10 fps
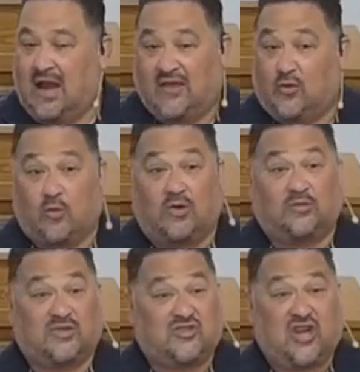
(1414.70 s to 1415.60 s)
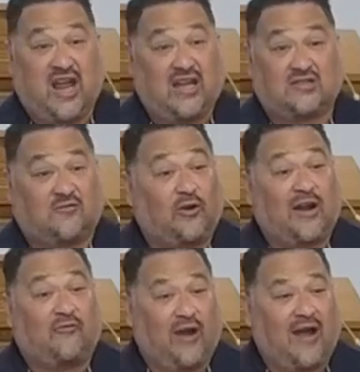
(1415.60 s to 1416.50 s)
And the world was changed
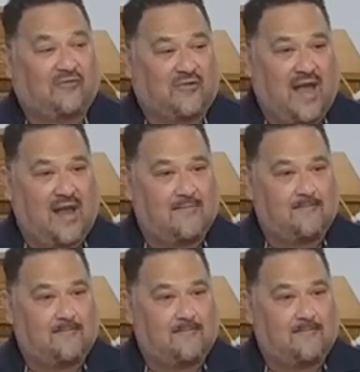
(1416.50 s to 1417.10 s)
forever after that.